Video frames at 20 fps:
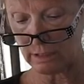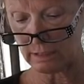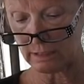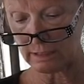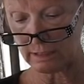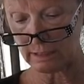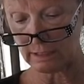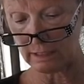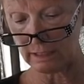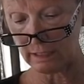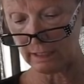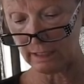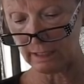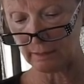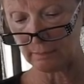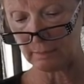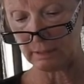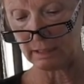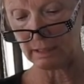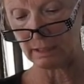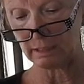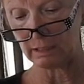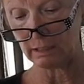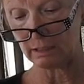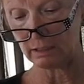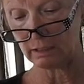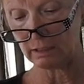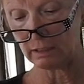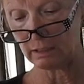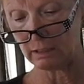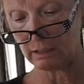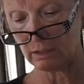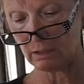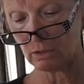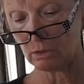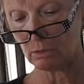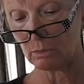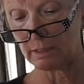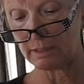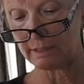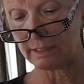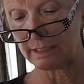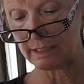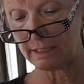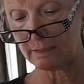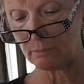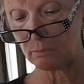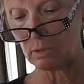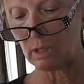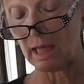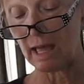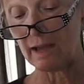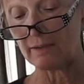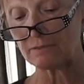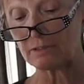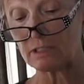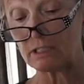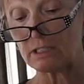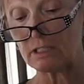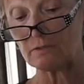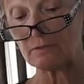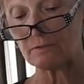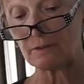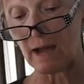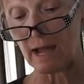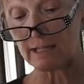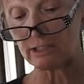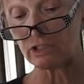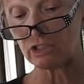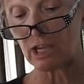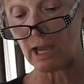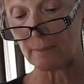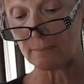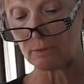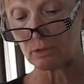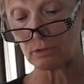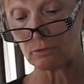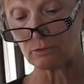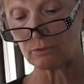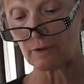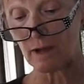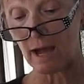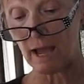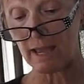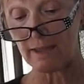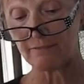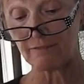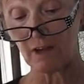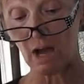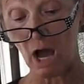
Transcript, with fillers: and see how many. Oh, I think we'll have to divide chapter five